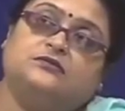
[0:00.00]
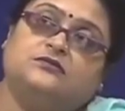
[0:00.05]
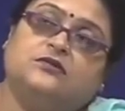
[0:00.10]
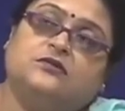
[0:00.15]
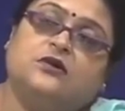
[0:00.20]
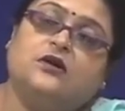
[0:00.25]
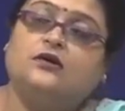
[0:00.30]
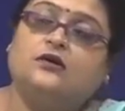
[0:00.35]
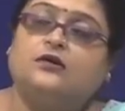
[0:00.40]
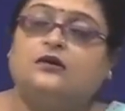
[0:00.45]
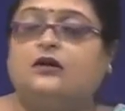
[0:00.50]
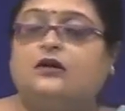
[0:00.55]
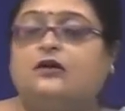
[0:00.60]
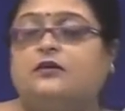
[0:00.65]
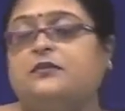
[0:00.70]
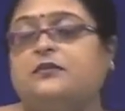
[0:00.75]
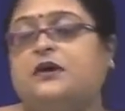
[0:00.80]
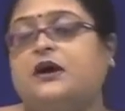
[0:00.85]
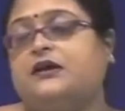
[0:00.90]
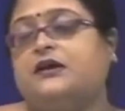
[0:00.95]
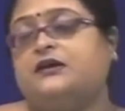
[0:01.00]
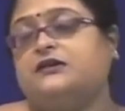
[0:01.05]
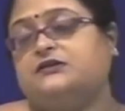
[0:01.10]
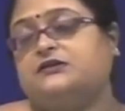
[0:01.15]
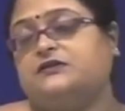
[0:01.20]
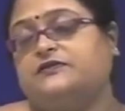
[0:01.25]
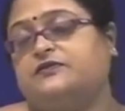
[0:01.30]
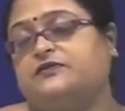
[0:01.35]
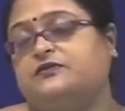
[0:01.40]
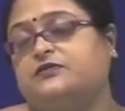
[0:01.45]
our bias,
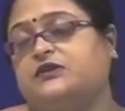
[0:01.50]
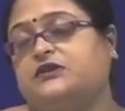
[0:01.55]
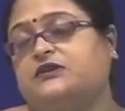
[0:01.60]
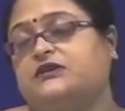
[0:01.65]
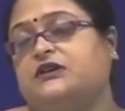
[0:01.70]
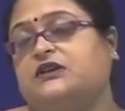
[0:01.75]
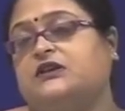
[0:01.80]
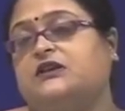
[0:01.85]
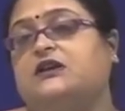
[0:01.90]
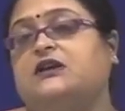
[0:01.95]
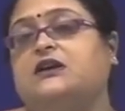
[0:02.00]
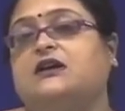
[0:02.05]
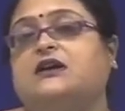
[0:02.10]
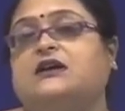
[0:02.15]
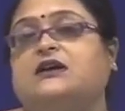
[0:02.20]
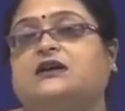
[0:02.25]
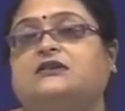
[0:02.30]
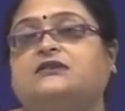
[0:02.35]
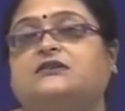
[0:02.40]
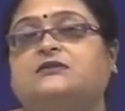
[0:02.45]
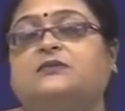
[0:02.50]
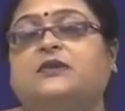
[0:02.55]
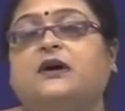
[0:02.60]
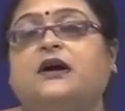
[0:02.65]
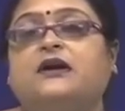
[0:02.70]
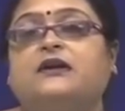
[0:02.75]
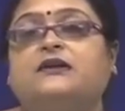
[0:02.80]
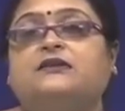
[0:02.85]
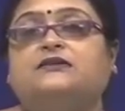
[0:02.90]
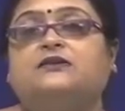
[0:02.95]
if you may tell, is a
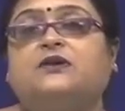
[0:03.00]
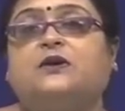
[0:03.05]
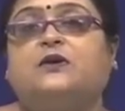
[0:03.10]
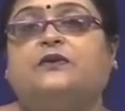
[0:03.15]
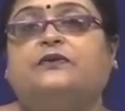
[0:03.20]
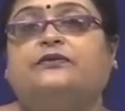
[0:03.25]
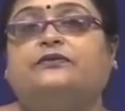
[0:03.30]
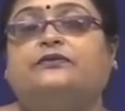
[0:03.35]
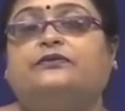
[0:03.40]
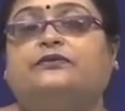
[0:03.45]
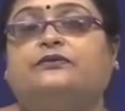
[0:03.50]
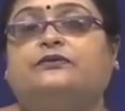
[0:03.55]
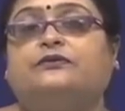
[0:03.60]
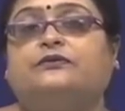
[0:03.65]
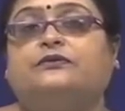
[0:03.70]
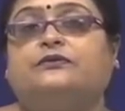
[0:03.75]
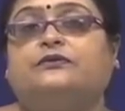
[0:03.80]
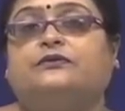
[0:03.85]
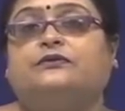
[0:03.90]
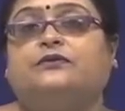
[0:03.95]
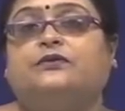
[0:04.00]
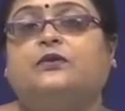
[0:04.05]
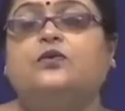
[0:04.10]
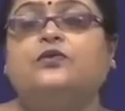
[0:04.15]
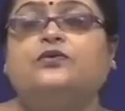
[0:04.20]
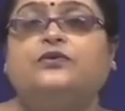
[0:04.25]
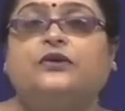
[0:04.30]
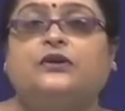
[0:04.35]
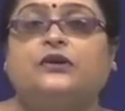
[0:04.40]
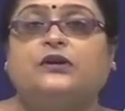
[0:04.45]
bias of
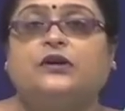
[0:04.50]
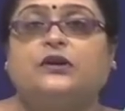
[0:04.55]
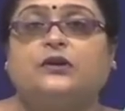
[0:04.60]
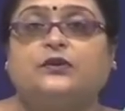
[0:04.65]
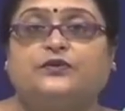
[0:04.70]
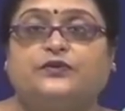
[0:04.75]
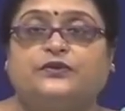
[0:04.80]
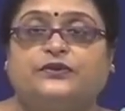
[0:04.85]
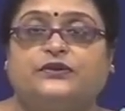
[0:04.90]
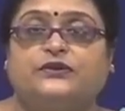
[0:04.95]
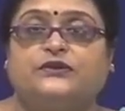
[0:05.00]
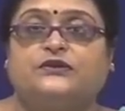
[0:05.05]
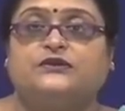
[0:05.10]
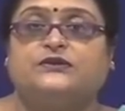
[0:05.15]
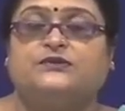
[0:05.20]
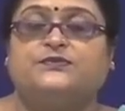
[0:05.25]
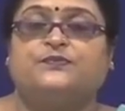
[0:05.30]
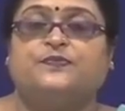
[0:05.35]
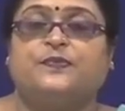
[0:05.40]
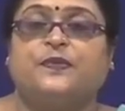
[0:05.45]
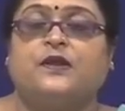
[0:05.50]
overconfidence.